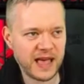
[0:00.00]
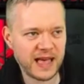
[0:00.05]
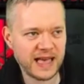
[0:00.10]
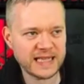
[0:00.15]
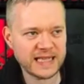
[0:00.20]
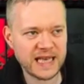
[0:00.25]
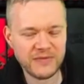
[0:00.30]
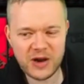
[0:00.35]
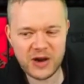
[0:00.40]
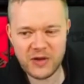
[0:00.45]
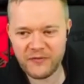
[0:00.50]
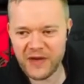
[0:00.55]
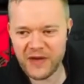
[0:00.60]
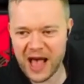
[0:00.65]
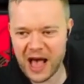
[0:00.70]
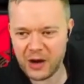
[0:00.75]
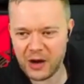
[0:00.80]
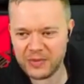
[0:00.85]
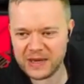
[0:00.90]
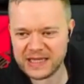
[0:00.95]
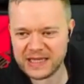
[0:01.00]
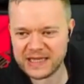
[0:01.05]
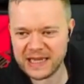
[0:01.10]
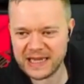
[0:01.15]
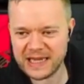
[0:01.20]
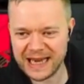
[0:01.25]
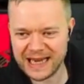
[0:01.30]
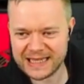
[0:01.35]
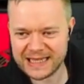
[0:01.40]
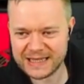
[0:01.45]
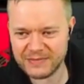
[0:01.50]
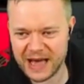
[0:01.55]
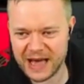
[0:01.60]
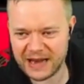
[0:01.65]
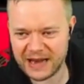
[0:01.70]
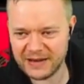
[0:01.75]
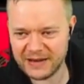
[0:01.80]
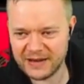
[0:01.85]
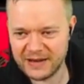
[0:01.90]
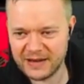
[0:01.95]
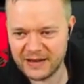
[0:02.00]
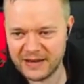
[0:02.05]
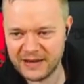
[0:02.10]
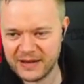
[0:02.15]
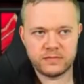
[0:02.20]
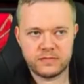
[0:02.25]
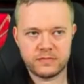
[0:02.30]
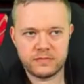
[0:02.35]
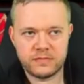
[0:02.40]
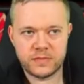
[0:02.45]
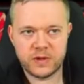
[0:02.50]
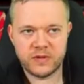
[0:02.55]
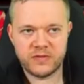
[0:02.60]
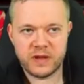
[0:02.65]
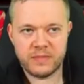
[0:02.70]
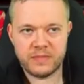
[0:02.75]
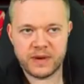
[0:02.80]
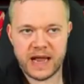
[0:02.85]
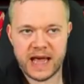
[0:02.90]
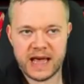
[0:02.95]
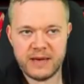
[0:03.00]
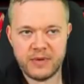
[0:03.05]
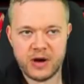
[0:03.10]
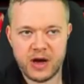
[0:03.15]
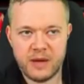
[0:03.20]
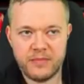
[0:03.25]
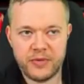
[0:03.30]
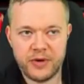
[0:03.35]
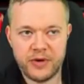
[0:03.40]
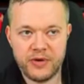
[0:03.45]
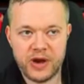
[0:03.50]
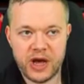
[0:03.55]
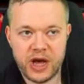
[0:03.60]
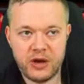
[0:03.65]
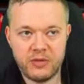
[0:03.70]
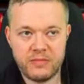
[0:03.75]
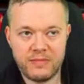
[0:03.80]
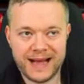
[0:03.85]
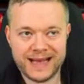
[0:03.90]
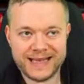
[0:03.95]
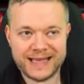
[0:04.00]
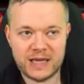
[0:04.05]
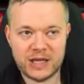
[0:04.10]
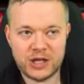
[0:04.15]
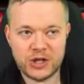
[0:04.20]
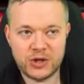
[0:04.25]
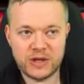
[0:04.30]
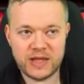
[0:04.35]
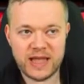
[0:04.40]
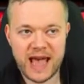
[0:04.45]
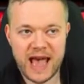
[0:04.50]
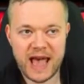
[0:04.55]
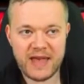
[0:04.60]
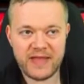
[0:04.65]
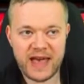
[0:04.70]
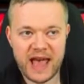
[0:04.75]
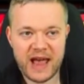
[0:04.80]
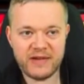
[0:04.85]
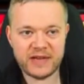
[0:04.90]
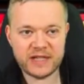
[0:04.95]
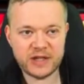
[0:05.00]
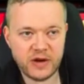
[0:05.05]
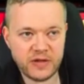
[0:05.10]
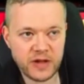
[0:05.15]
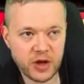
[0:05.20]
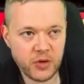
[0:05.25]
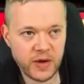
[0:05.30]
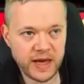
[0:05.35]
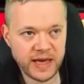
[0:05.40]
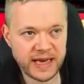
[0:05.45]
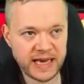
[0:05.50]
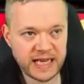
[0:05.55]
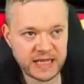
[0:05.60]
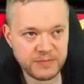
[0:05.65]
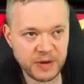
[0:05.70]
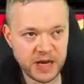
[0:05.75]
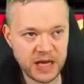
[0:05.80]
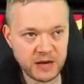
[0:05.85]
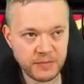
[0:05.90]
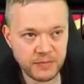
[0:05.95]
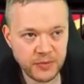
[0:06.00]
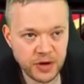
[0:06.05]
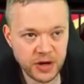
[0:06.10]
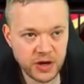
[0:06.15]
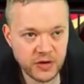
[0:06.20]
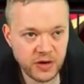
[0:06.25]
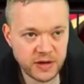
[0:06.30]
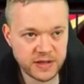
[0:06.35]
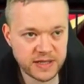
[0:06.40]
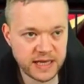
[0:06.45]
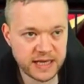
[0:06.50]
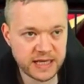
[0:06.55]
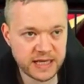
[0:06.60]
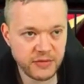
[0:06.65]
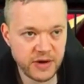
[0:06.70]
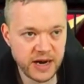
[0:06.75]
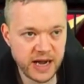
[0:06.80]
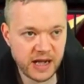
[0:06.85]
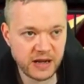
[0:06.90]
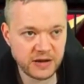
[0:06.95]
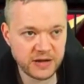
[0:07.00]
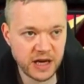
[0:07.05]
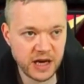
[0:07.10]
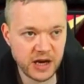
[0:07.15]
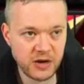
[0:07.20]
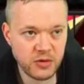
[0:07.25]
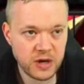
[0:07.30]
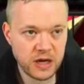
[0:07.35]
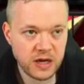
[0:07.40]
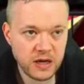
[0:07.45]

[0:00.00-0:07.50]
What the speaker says: He's given a foul, but he's the last man. Lovely play by Bruno. Mata should get there. He's not the quickest, but he can put a cross into Ronaldo.